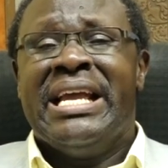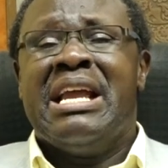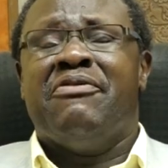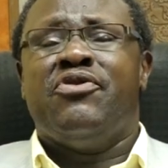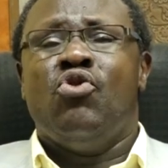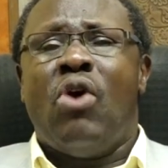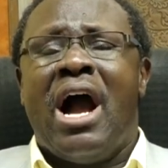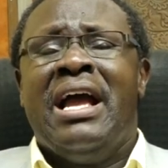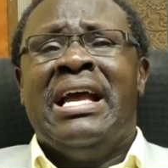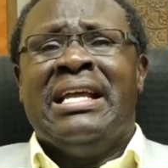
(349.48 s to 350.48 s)
If
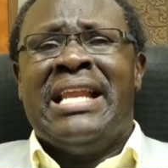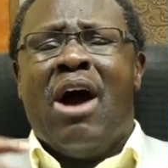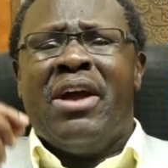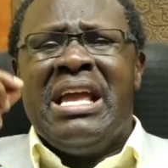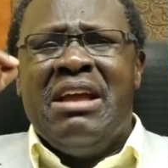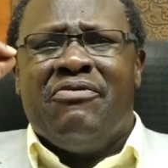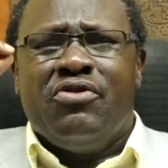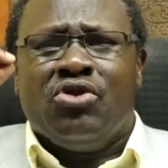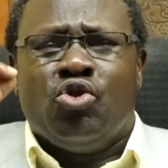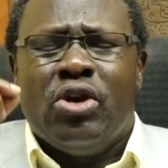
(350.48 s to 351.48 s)
you now,
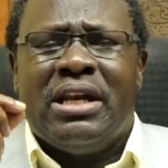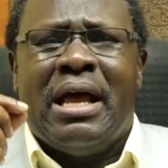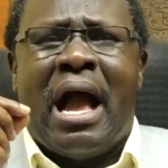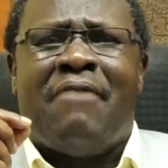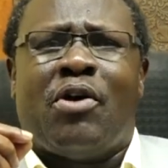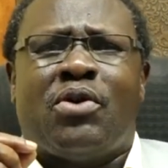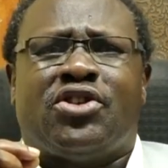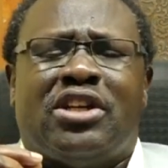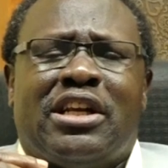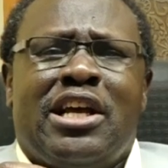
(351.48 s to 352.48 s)
if do, I have a
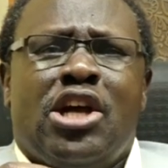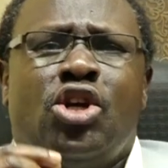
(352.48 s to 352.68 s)
question,